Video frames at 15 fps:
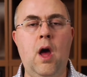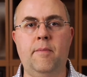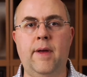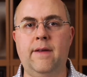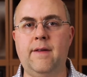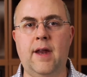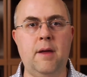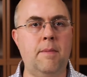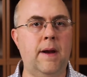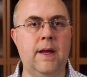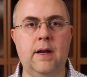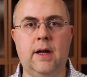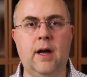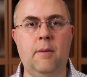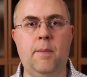is anybody in
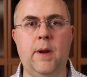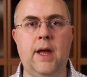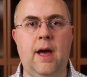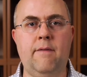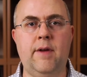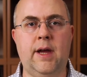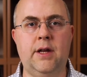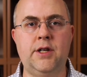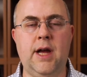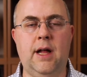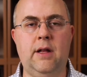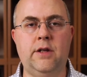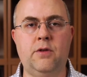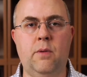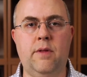a company having a
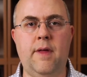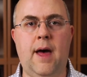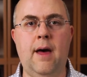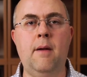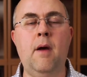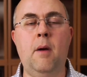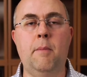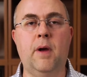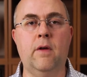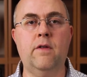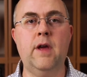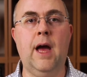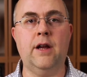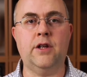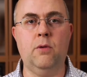challenge with that? Because
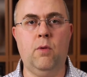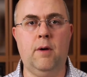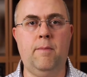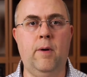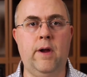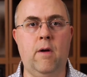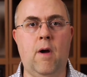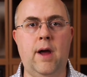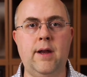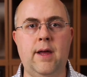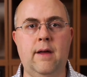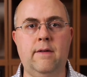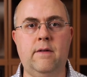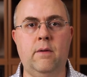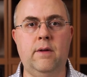you actually want to put your
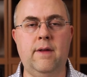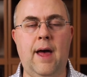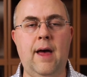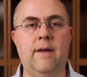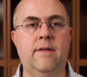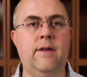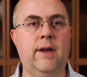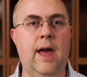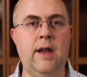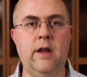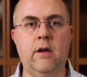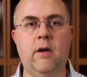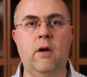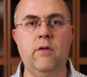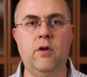ideas to a test. Can you
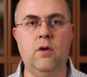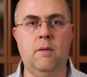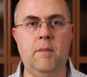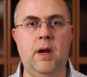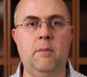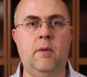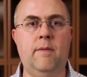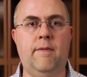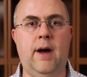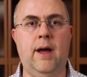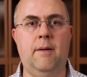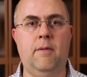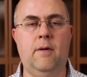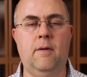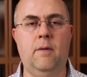go do a minimum
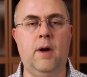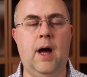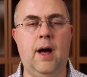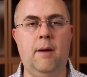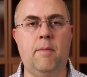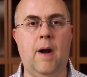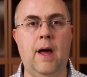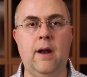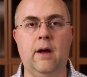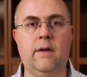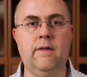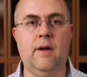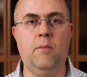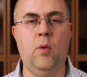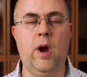viable product
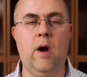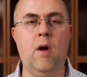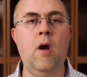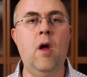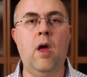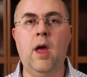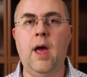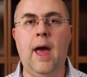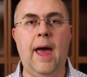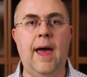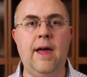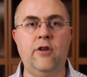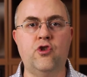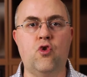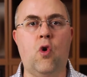somewhere
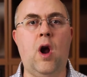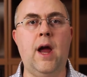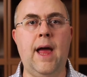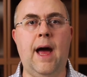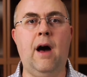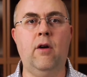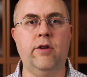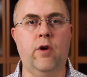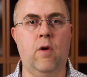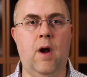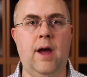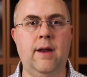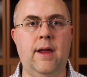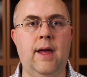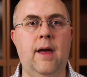and try out your
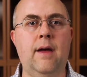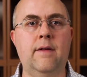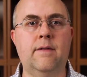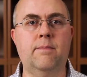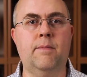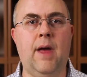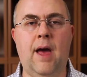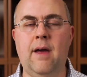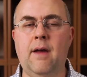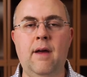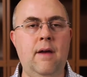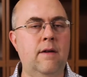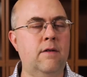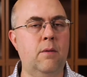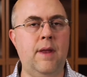ideas? Okay.
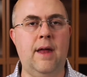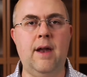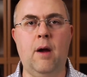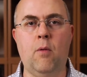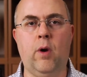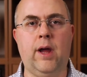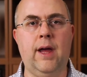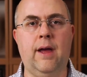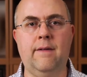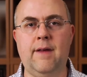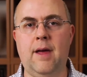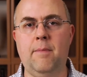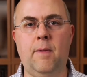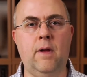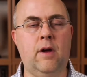So in that networking
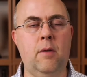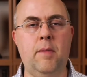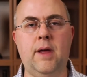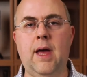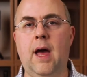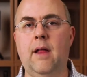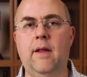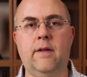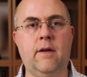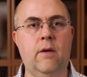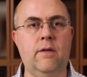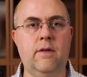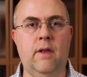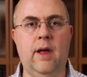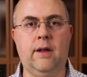example, it could be, yeah, let's go
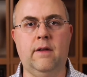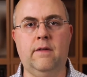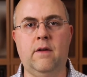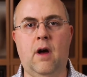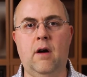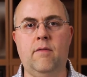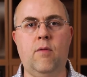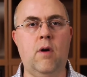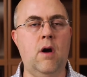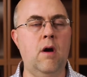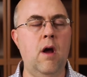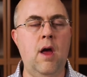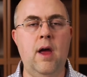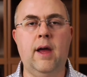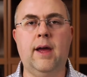select the software,
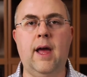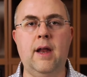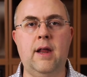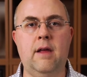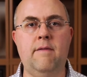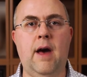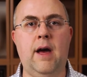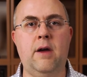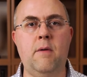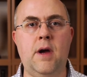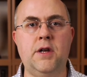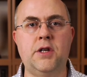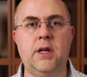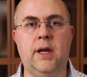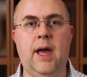get an
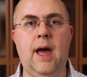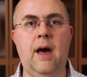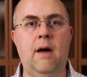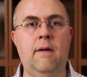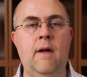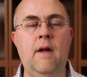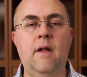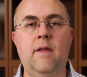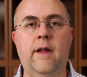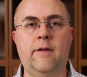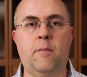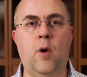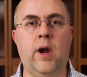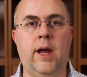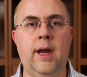evaluation account, let's
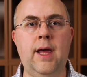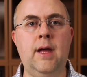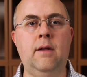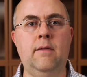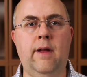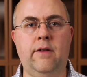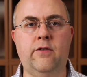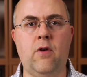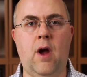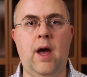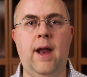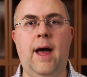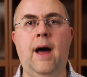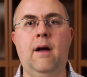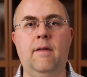bring it in, let's try it
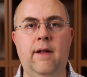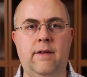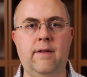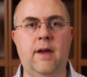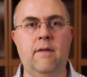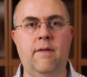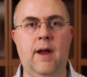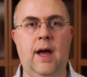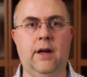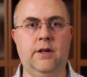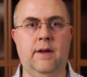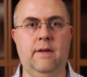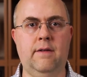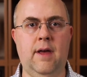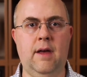out, let's see if it
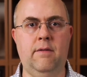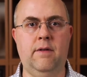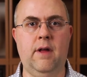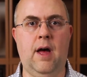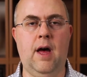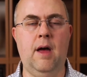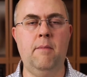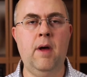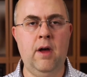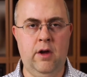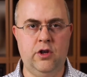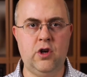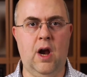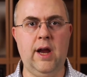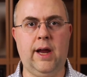actually saves time.
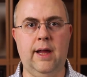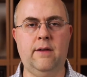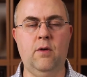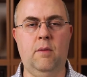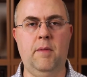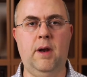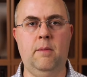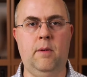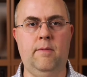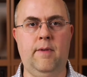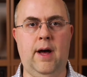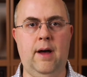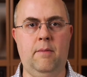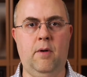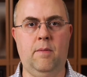Try and get to a minimum
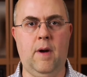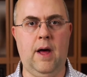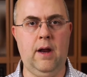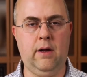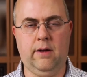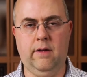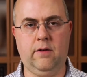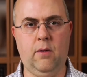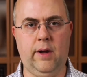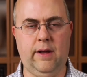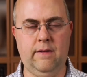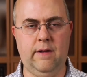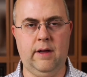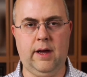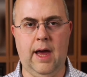viable product as quick
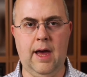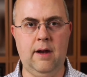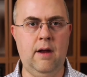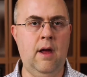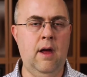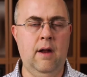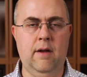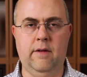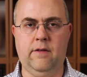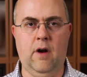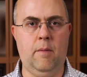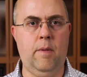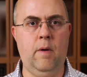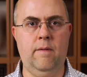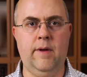as you can to
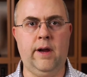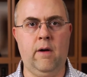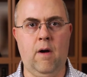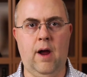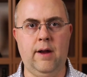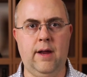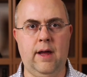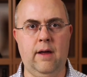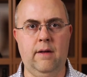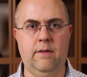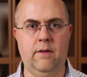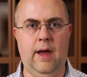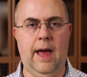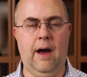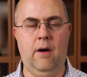start proving your ideas
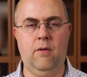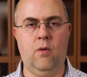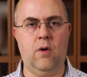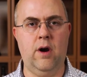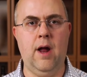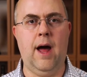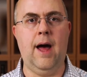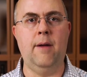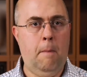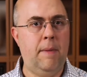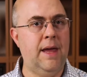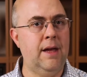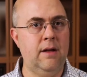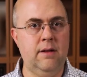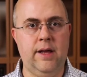out or not.
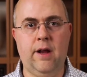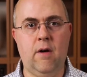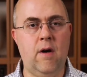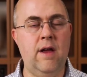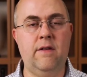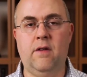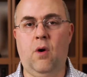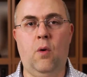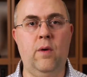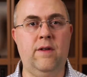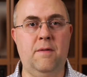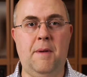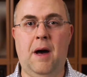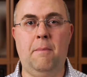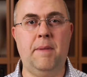Being a leader isn't always
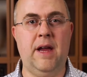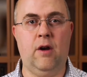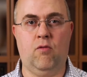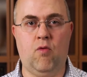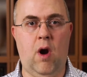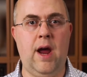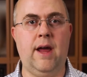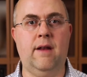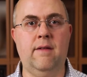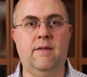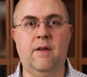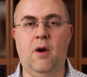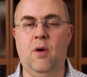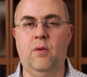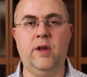about being right.
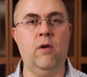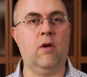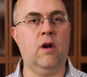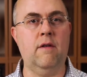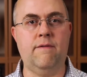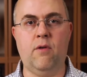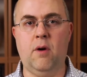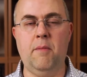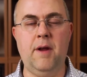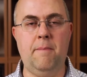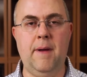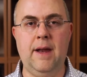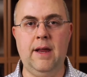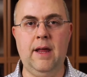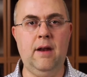So you're going to form an
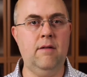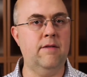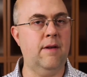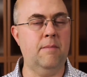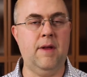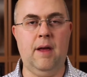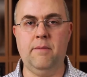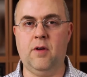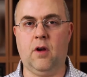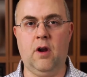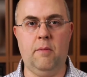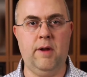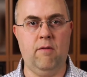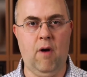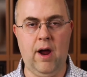opinion. Sometimes they're going
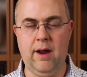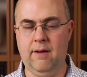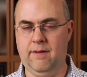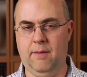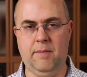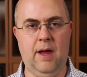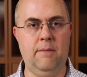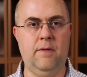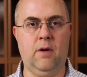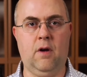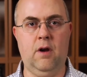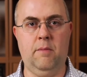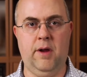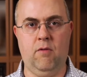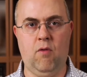to be right. Sometimes they're
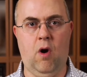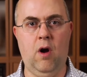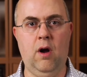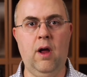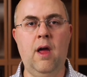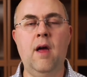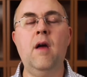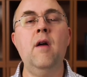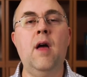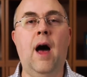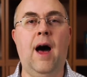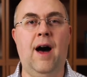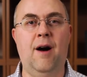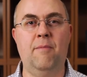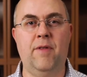going to be wrong.
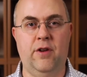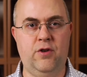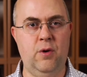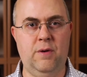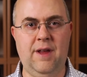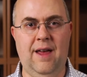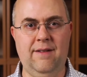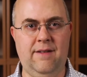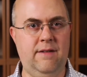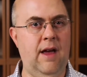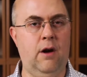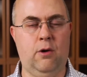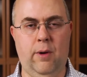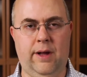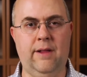The true test is
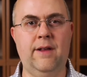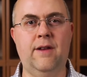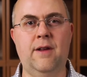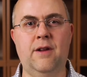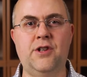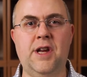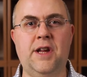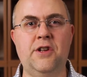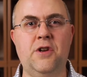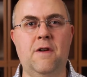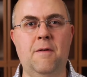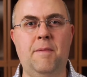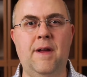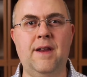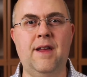how quickly do you change your
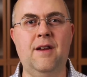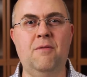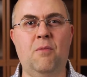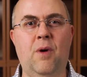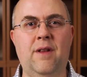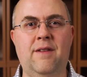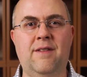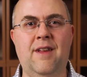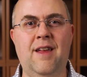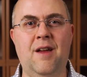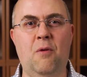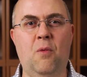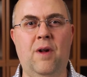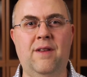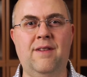opinion once
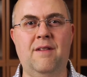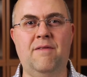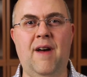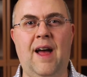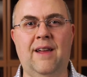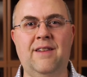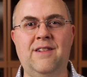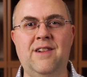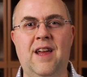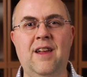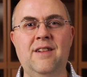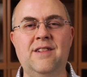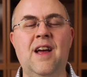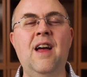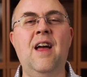the facts
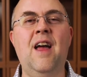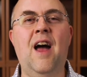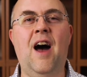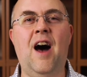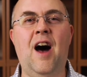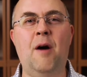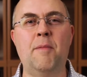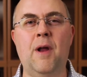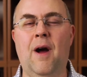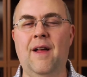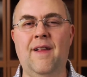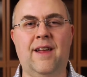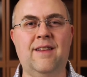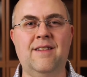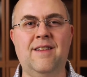change. I
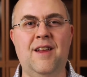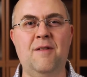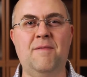like to say to